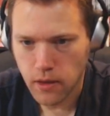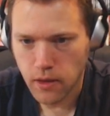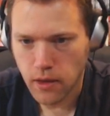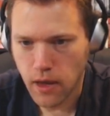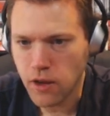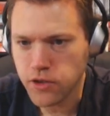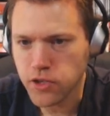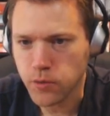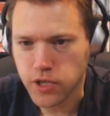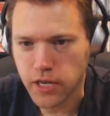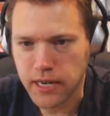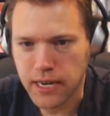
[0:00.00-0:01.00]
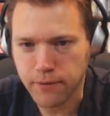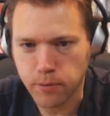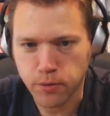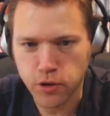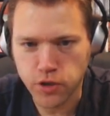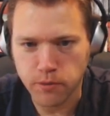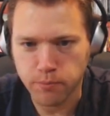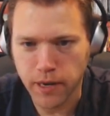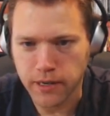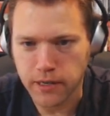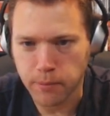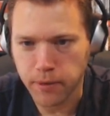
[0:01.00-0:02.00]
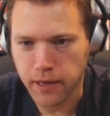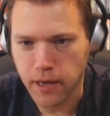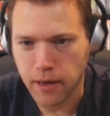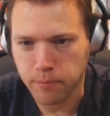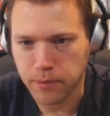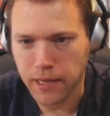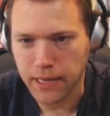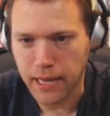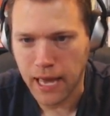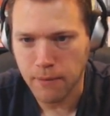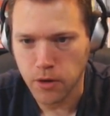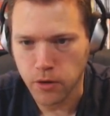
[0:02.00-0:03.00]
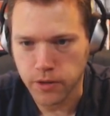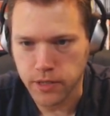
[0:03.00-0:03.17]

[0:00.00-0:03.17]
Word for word: I also wish I didn't have to push a button to pick up, like, ammo and